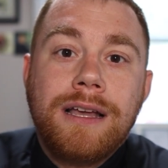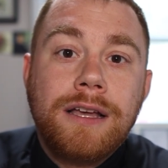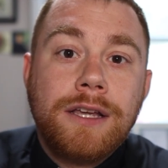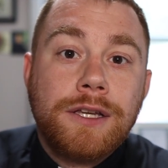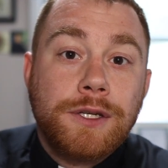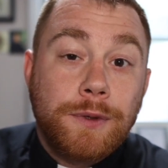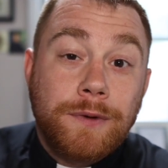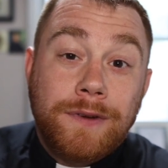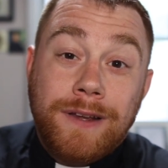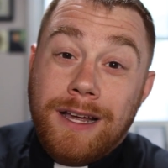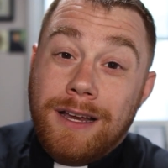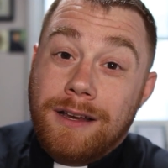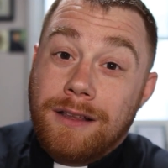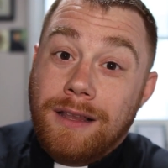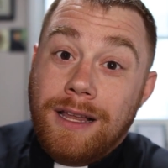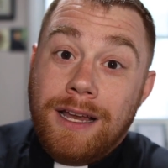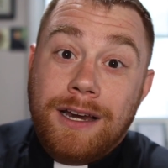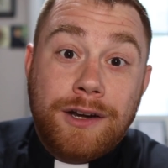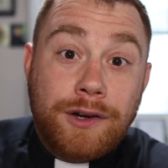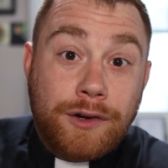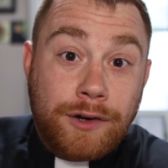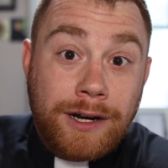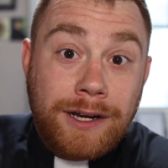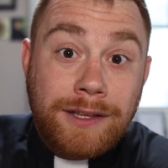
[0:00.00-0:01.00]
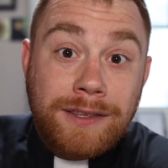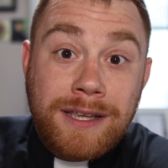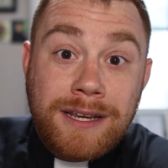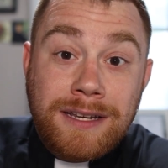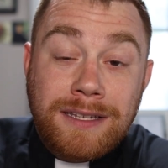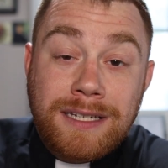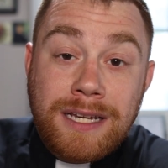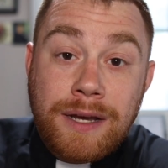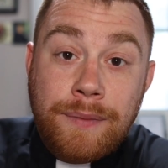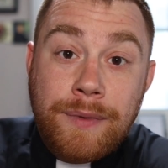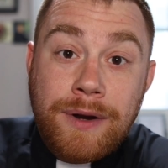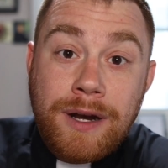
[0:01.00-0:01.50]
So we've got a lot of great
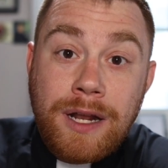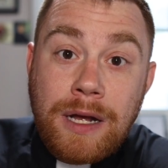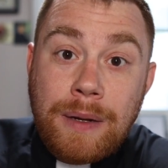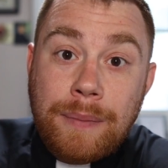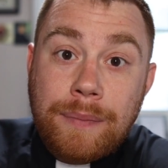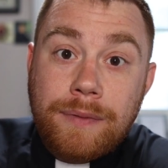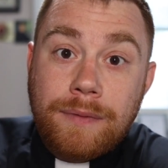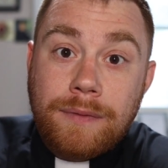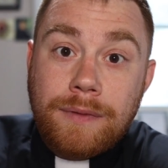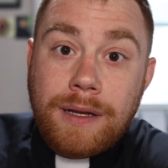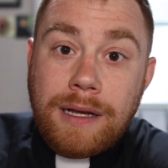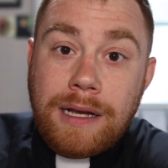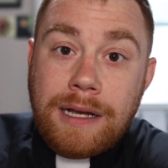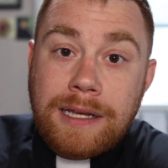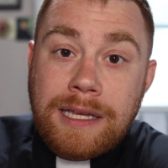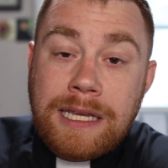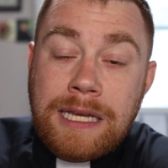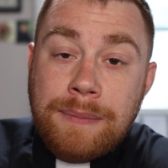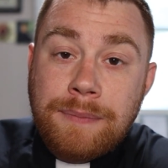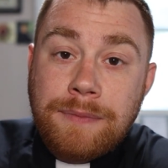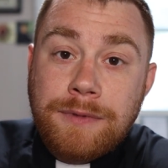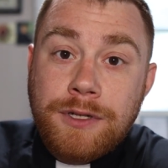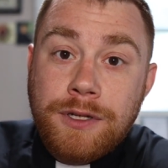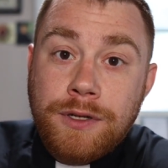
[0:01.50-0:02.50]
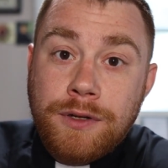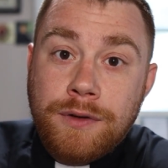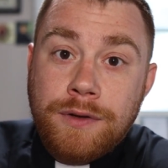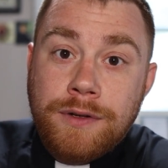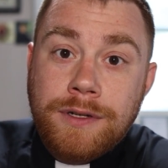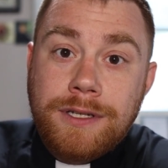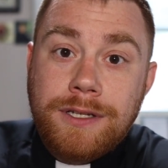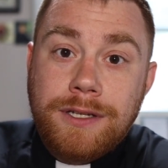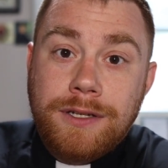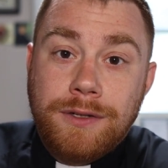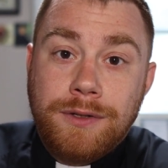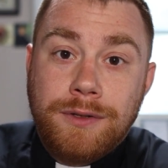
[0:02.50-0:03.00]
things coming up. Uh, keep
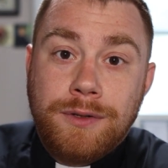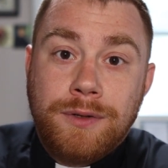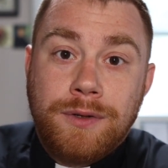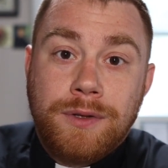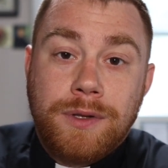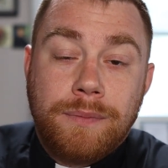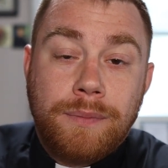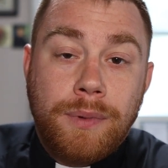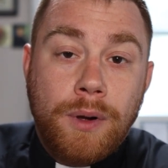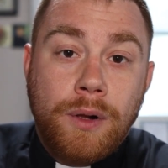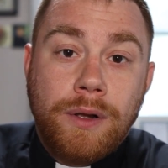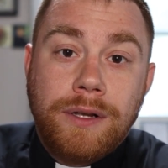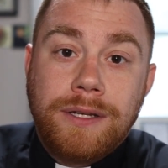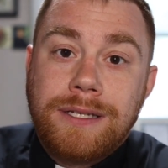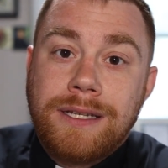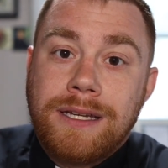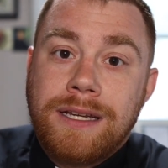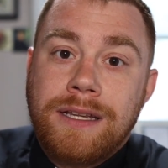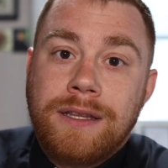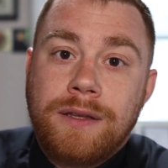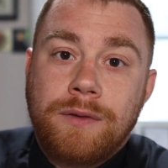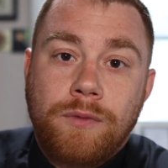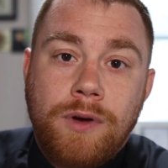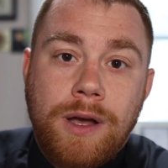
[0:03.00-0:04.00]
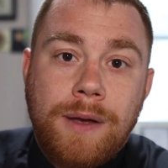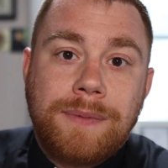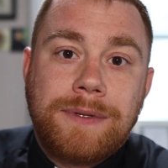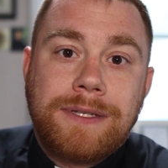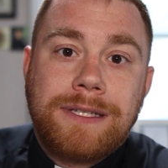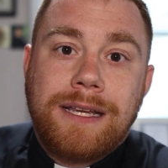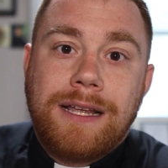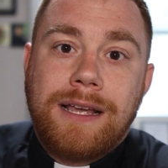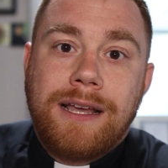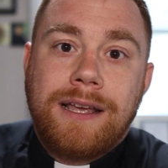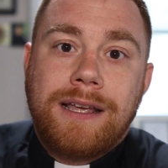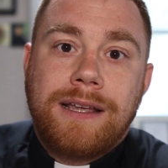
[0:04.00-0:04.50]
tuned to the bulletin, the
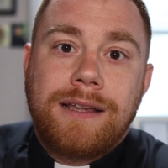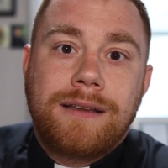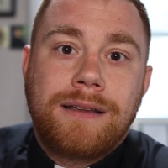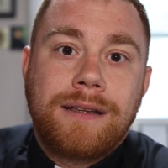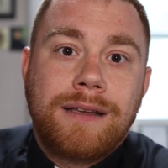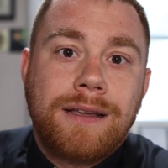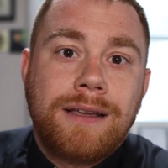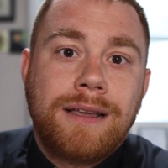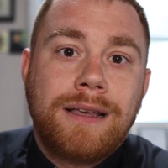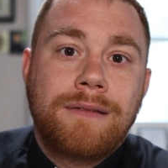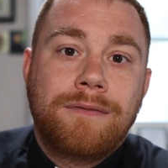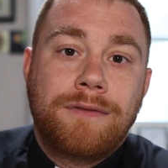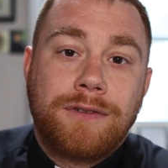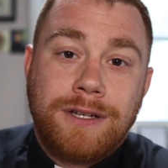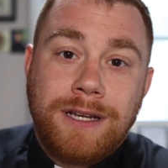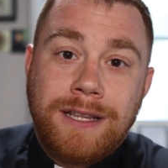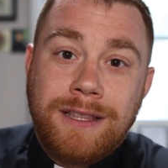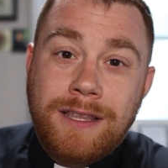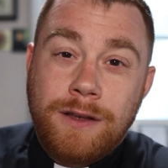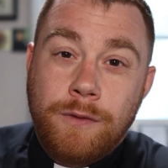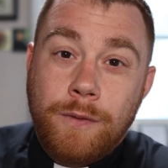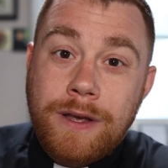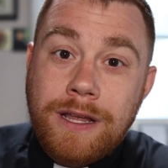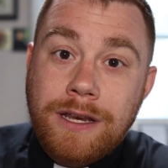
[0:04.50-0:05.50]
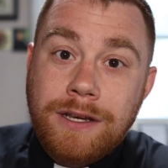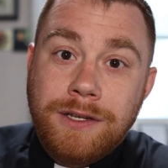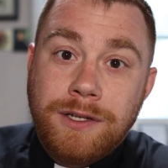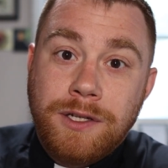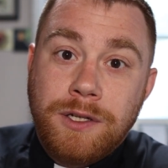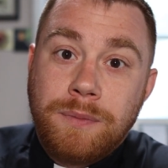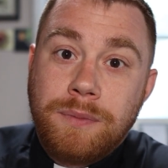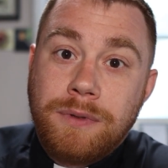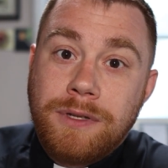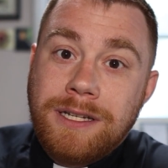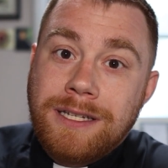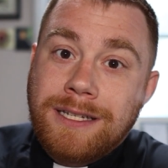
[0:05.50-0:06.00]
website, if there's anything we can
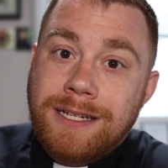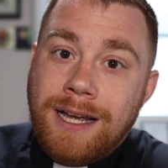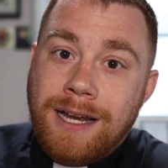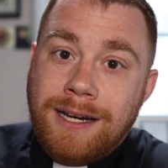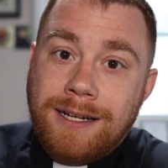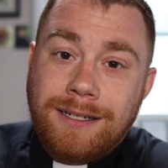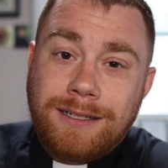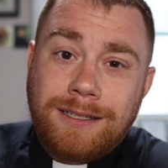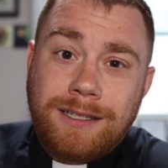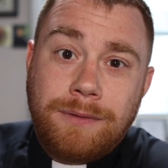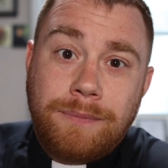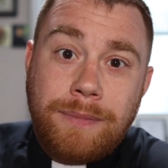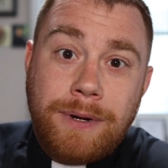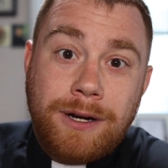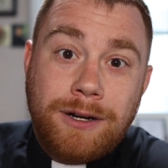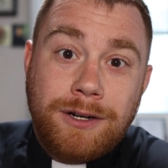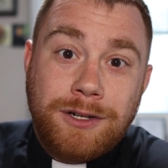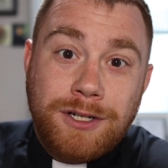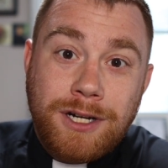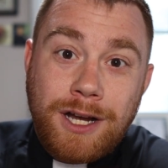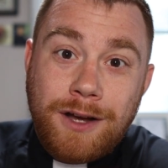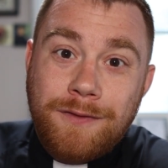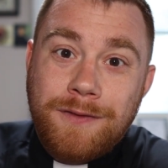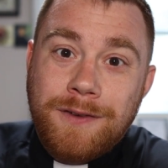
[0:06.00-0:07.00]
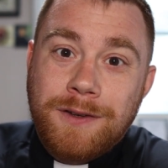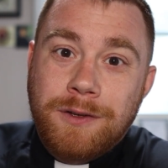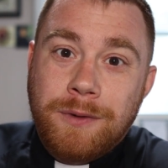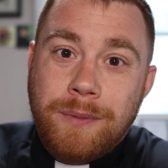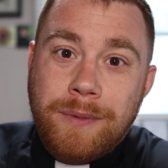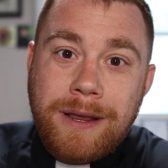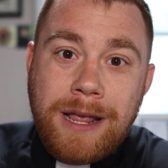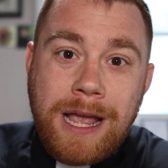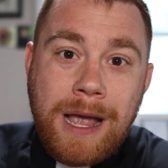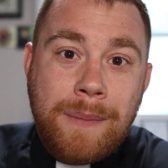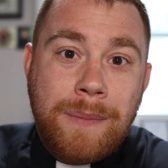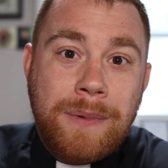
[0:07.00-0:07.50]
do, please contact the parish office. We'd
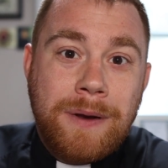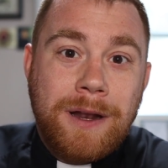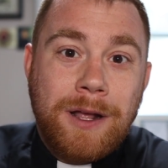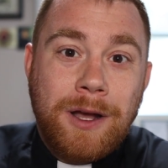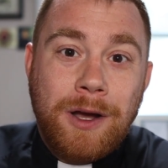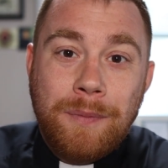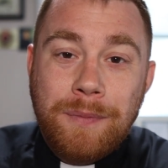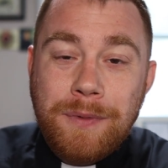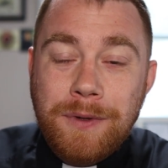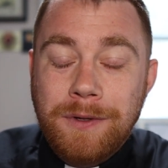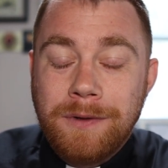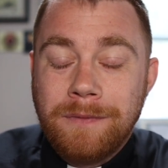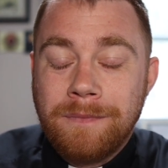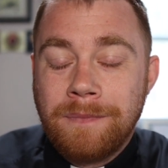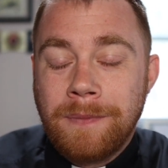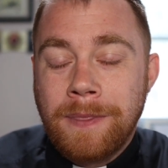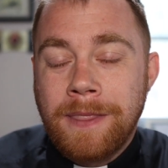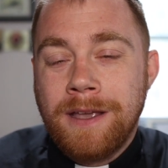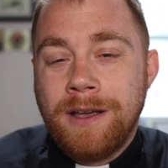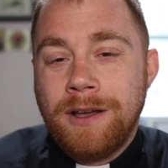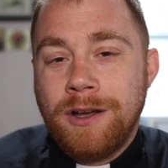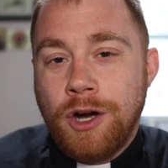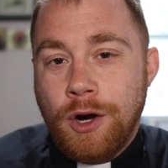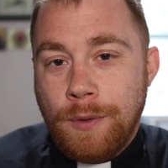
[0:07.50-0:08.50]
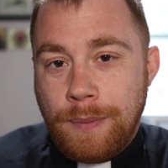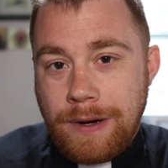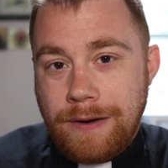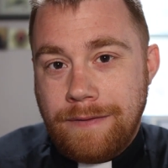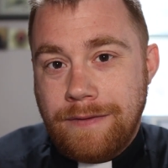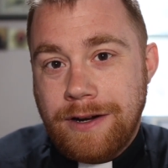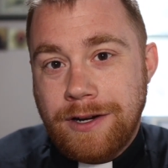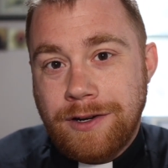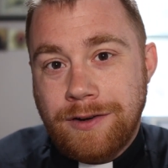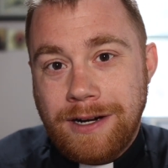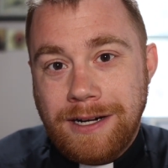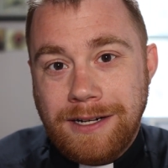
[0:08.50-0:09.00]
be happy to help you. Hope you're
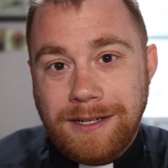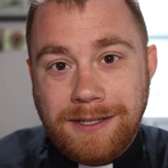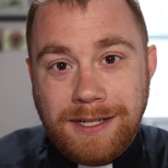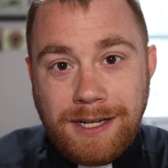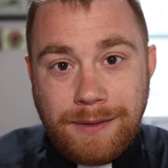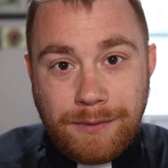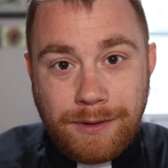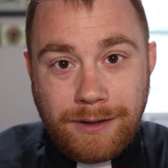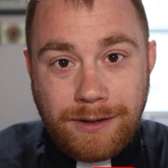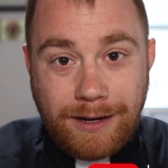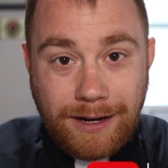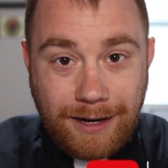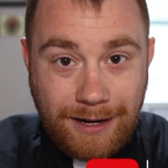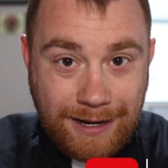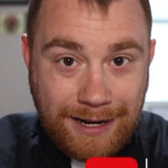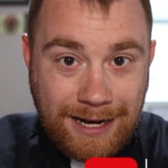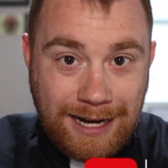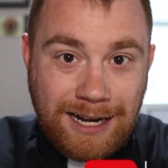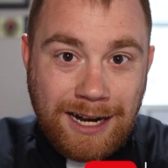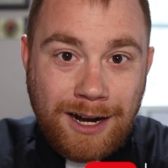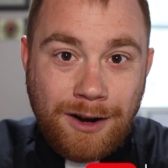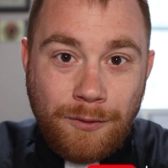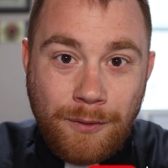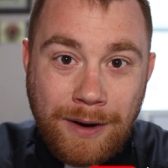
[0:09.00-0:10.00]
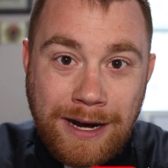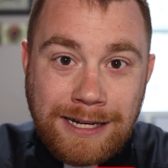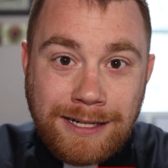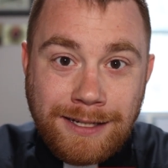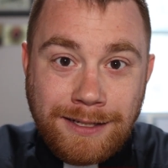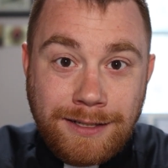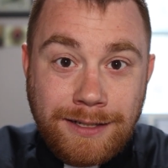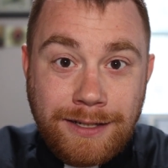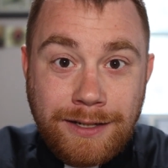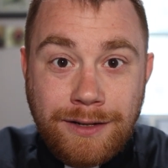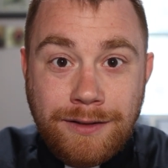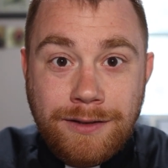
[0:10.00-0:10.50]
having a great summer, and I cannot wait to
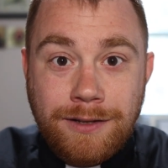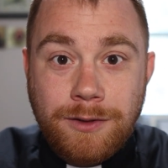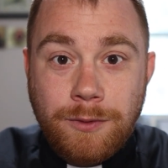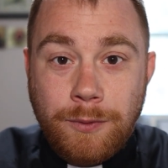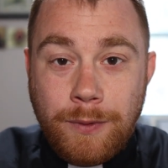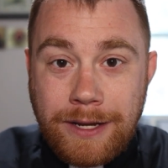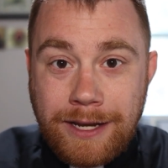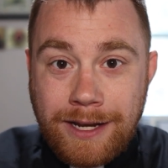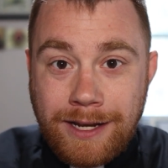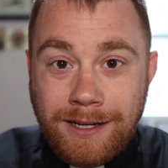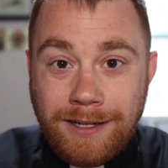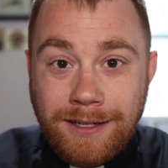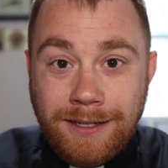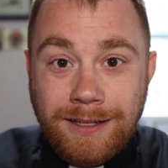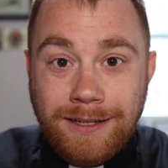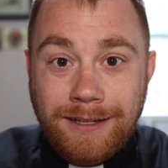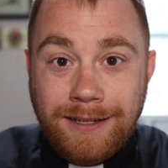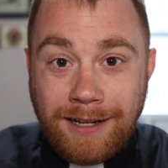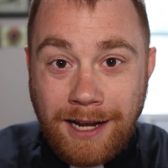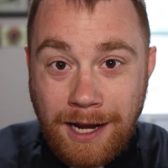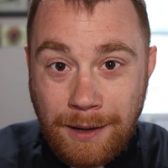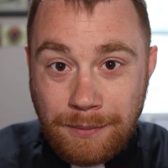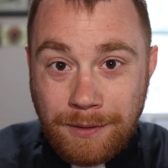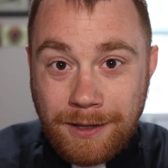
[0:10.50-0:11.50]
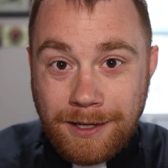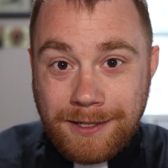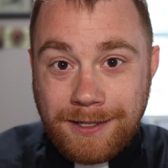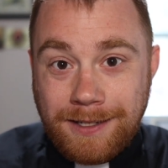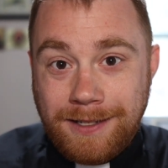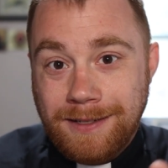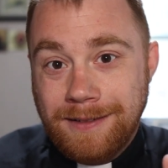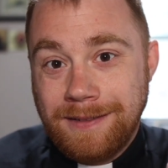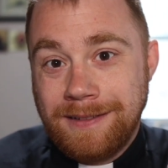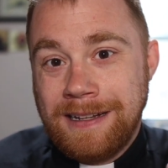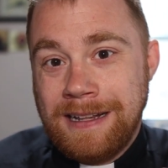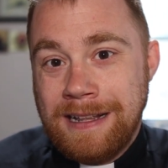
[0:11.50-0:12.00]
see you this weekend. God
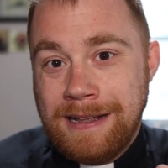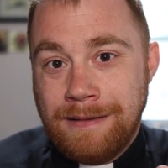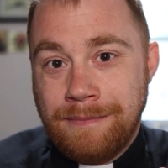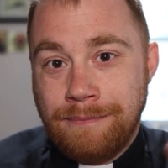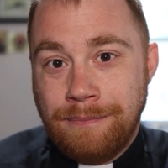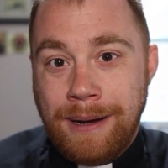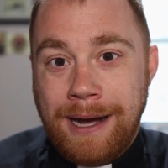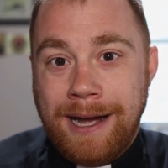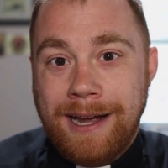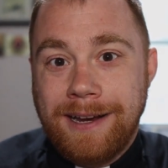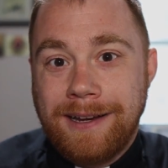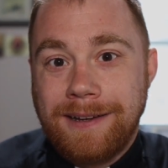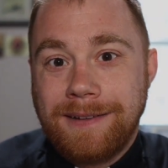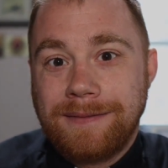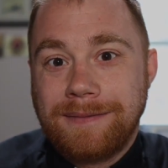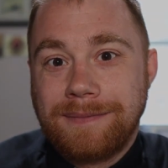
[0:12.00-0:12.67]
bless. Bye.